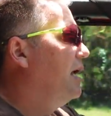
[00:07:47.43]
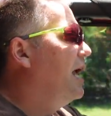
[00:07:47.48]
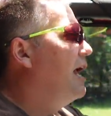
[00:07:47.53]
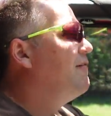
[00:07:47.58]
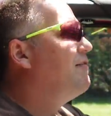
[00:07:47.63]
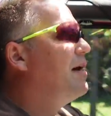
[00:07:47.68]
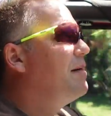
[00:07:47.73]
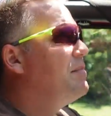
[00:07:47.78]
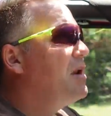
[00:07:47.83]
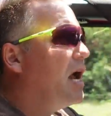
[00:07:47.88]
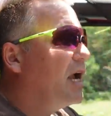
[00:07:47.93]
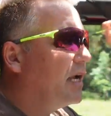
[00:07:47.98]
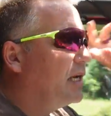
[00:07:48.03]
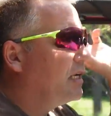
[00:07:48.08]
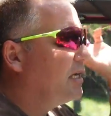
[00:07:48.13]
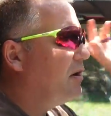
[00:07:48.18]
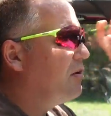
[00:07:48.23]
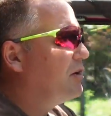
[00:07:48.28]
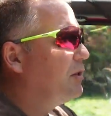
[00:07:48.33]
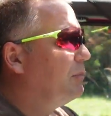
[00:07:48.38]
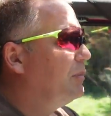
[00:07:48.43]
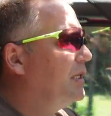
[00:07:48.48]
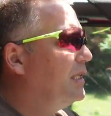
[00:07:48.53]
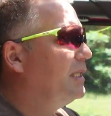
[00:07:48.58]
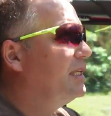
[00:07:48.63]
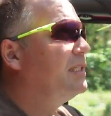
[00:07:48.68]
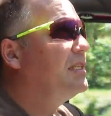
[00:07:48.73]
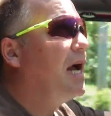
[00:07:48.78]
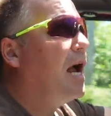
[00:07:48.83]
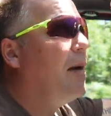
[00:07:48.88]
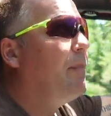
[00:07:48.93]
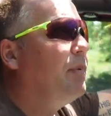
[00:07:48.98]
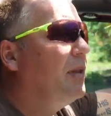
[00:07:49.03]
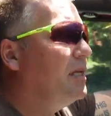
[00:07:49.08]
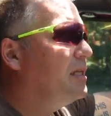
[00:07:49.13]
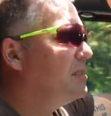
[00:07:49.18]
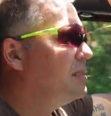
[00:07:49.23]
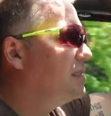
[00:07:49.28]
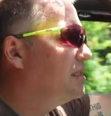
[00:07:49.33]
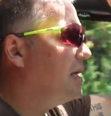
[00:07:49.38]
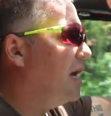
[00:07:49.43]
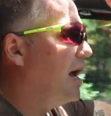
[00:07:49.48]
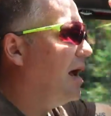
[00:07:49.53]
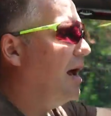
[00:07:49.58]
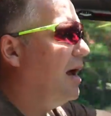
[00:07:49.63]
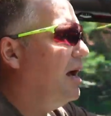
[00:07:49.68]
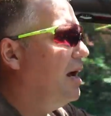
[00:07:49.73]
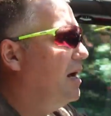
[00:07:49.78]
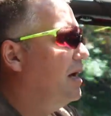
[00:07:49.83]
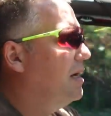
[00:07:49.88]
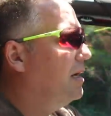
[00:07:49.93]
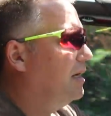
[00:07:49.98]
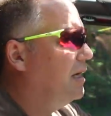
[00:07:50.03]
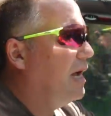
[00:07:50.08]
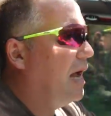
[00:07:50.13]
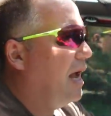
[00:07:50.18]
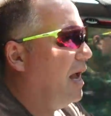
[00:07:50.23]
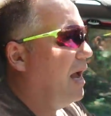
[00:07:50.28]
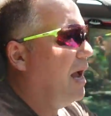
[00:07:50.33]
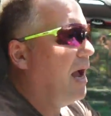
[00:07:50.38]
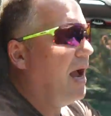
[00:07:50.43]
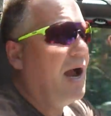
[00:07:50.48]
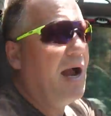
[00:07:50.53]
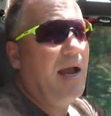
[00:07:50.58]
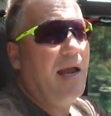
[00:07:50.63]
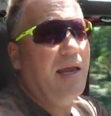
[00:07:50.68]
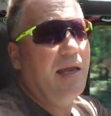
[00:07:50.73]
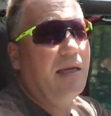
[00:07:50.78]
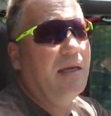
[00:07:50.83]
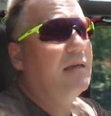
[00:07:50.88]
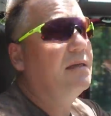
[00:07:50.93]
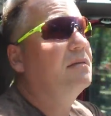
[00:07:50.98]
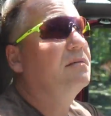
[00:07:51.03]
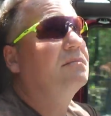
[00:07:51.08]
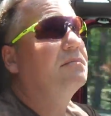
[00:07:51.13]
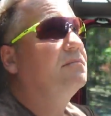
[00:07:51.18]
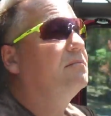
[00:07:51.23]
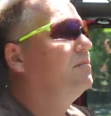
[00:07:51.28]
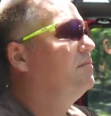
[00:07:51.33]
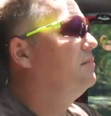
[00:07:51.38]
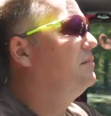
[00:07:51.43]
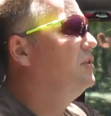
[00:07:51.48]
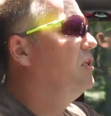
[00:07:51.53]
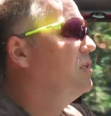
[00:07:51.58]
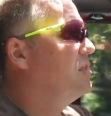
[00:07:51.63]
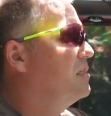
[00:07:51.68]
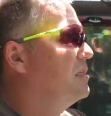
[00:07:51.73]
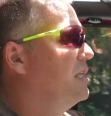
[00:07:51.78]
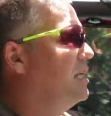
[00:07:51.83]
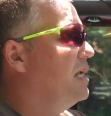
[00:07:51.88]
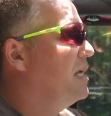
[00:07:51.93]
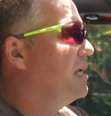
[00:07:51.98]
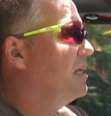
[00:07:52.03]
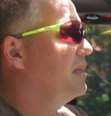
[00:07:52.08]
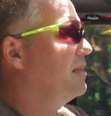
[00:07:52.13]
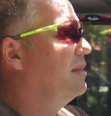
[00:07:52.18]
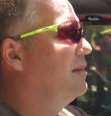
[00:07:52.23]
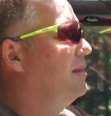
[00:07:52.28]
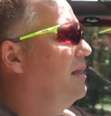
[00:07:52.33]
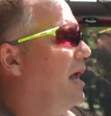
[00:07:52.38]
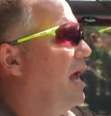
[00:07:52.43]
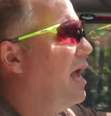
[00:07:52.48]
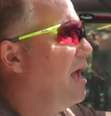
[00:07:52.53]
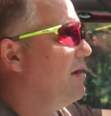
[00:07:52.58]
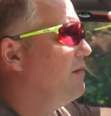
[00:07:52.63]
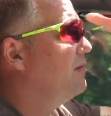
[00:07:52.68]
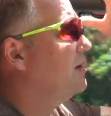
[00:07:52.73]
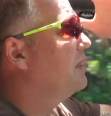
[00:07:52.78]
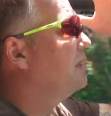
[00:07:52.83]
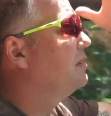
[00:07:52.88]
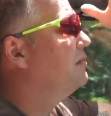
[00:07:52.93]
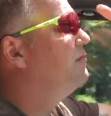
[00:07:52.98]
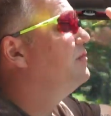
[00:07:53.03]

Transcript: If I'm not going to go completely topless, uh, I, I just think having